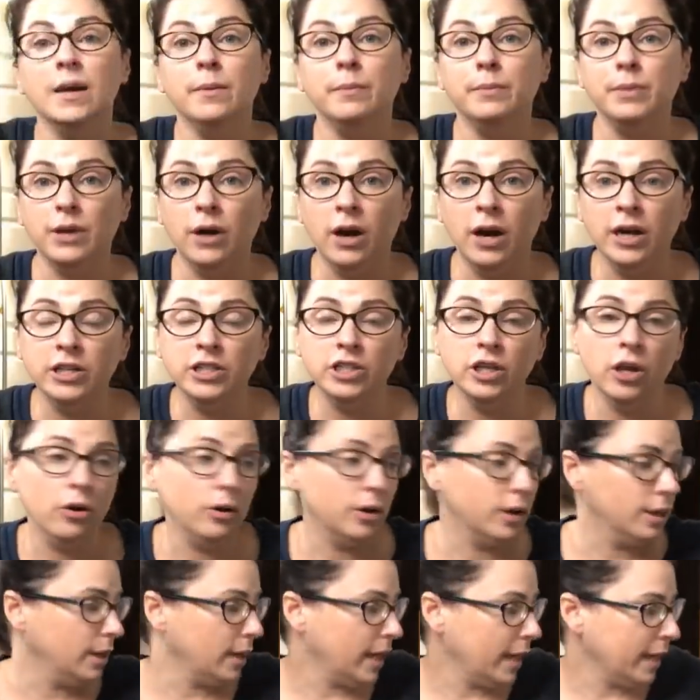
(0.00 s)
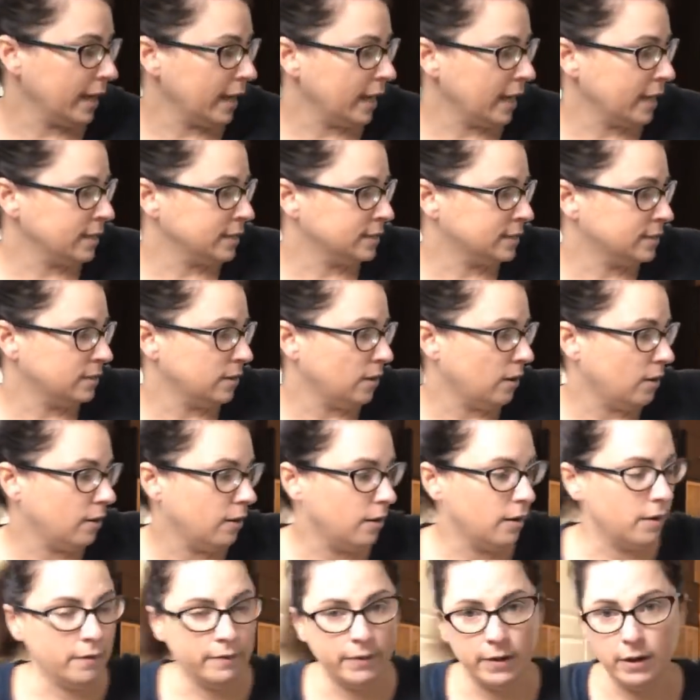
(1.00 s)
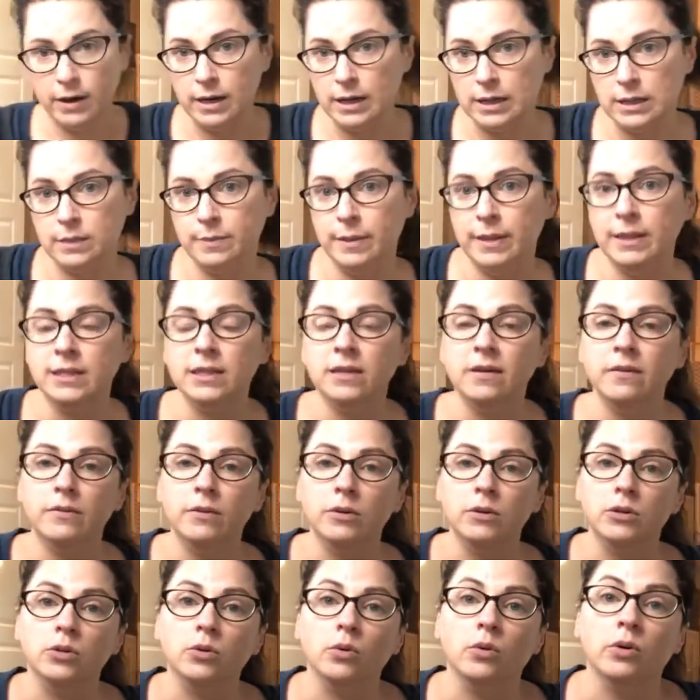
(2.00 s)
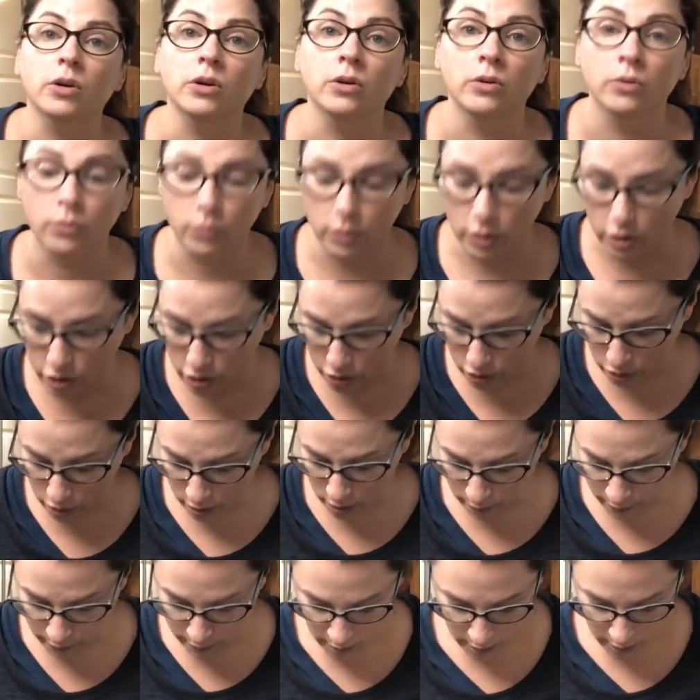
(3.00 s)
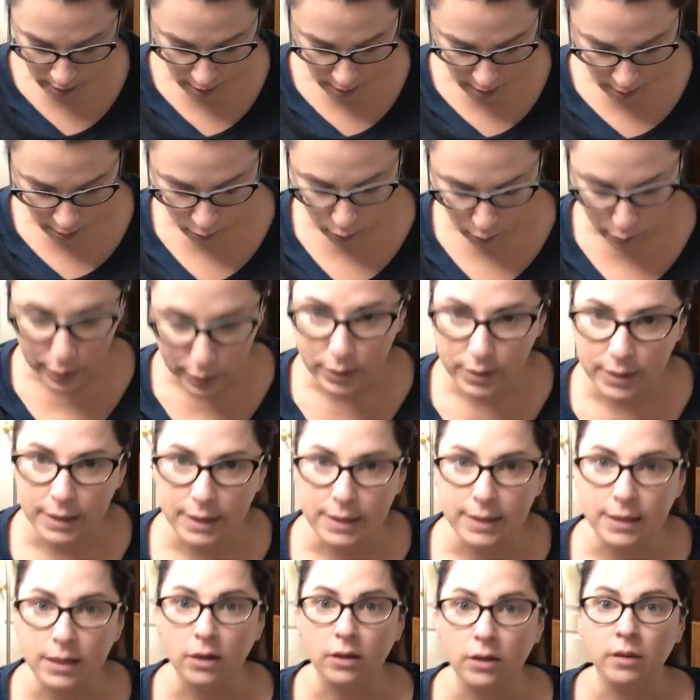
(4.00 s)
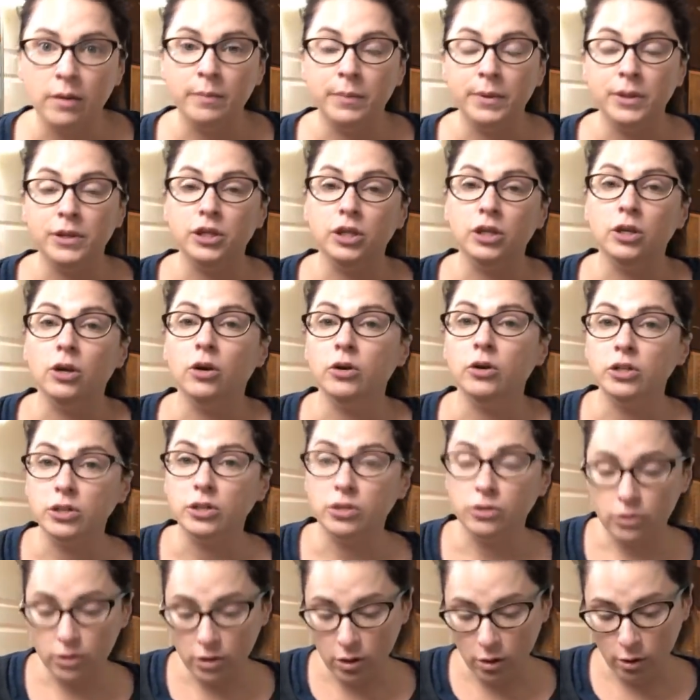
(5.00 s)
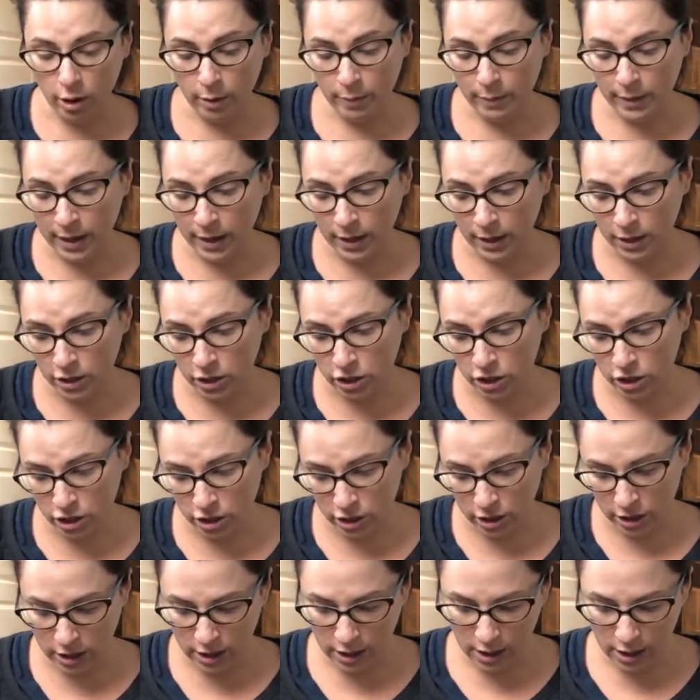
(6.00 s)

Beyond Yoga leggings are very expensive. They're sold at Nordstrom. We used to sell them at the yoga studio I managed.